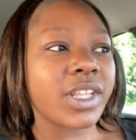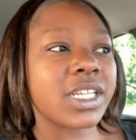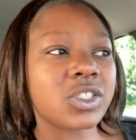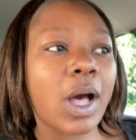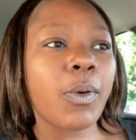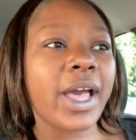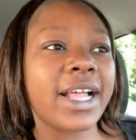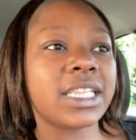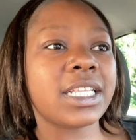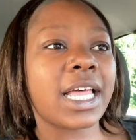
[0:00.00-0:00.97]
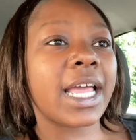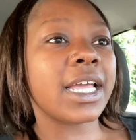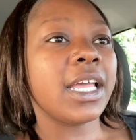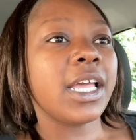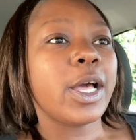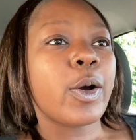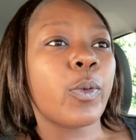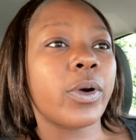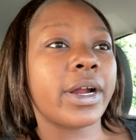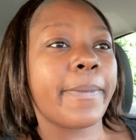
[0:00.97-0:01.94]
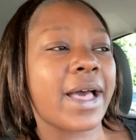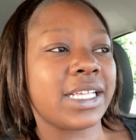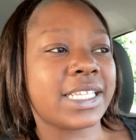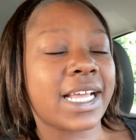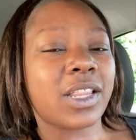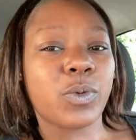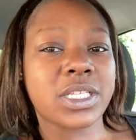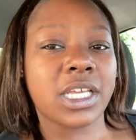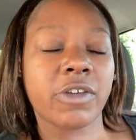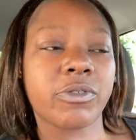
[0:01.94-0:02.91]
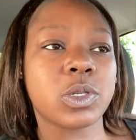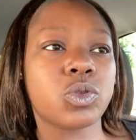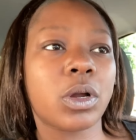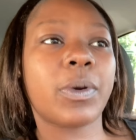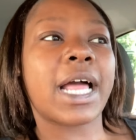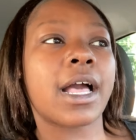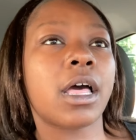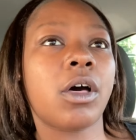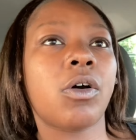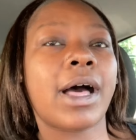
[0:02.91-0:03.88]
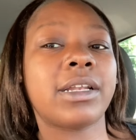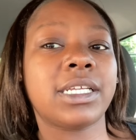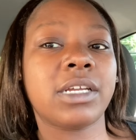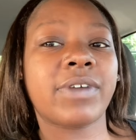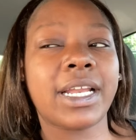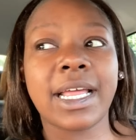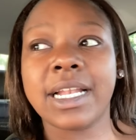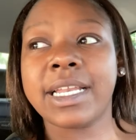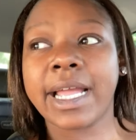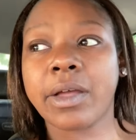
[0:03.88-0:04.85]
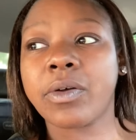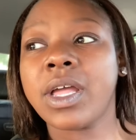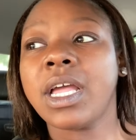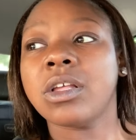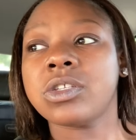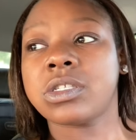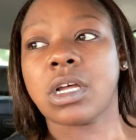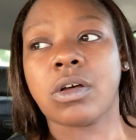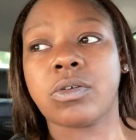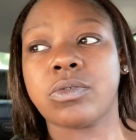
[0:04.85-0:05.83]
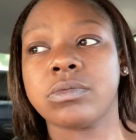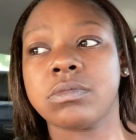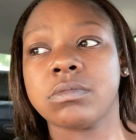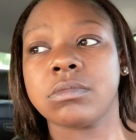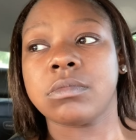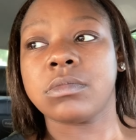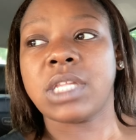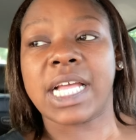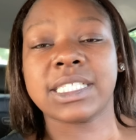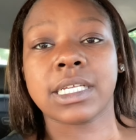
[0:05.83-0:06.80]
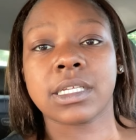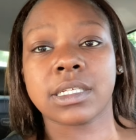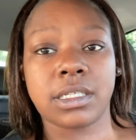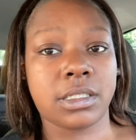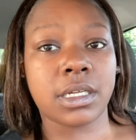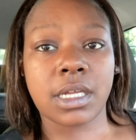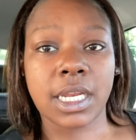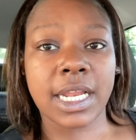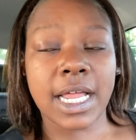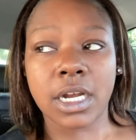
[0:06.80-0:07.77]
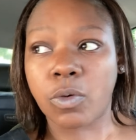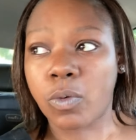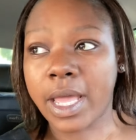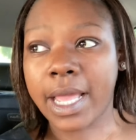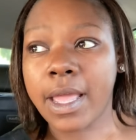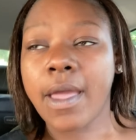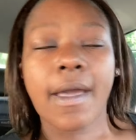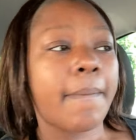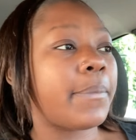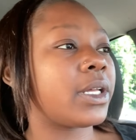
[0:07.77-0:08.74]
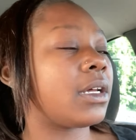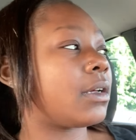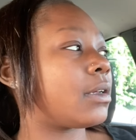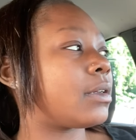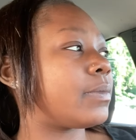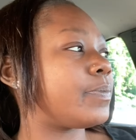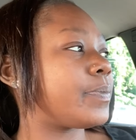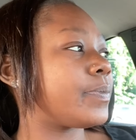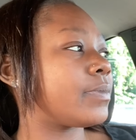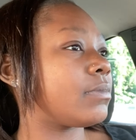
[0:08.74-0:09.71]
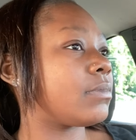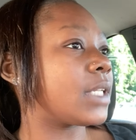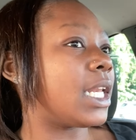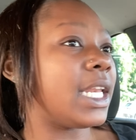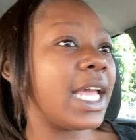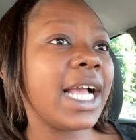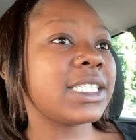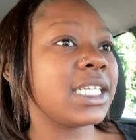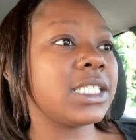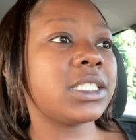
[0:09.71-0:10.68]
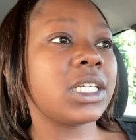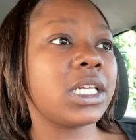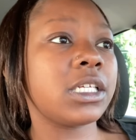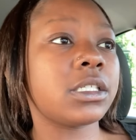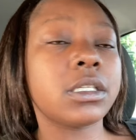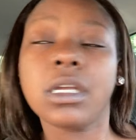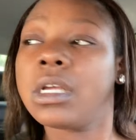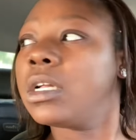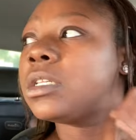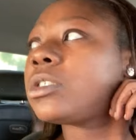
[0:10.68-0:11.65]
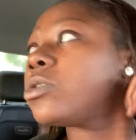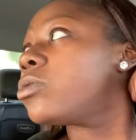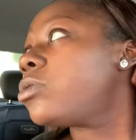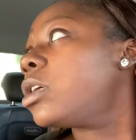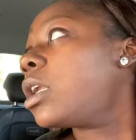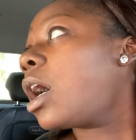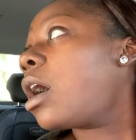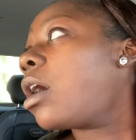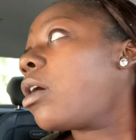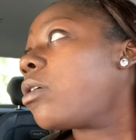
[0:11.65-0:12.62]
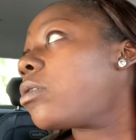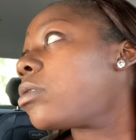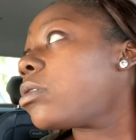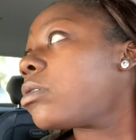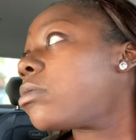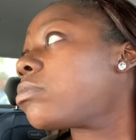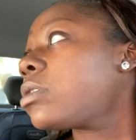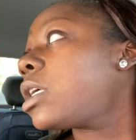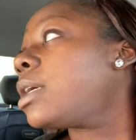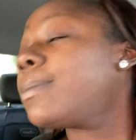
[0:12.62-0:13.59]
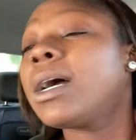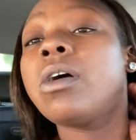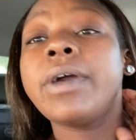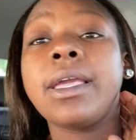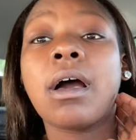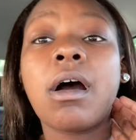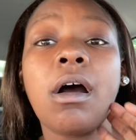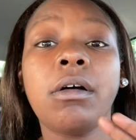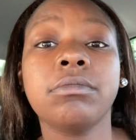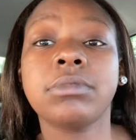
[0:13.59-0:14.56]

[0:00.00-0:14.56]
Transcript: so I won't have to like worry about exactly what to get from the store when I go. I did write that down, so that's done and out of the way. But next is just to, you know, keep going y'all.